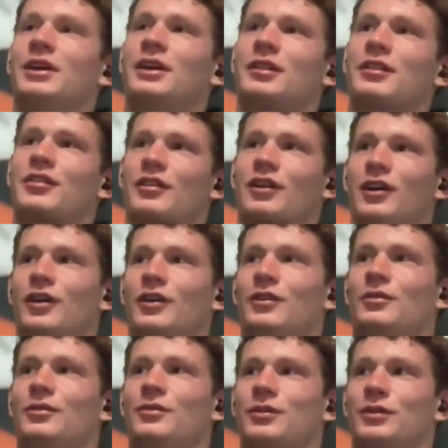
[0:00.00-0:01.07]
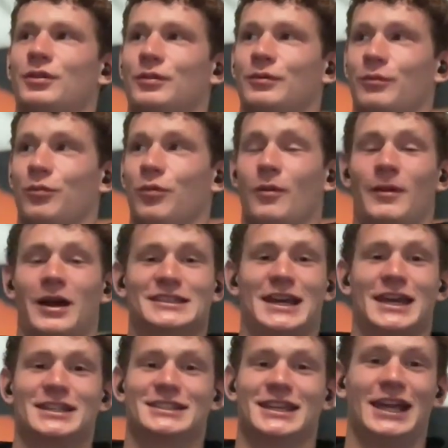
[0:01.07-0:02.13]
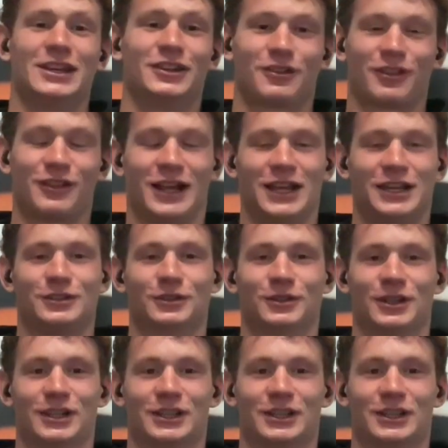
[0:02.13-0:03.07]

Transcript: So what my day-to-day looks like, or